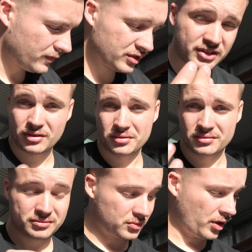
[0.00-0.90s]
If you still
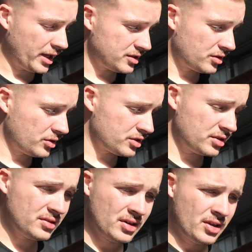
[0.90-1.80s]
want to answer the
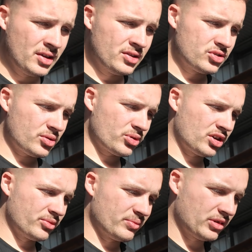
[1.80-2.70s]
question, drop
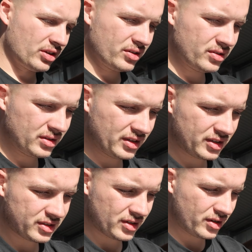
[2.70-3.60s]
a comment below, let
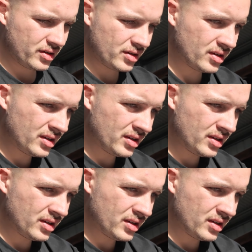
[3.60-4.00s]
us know.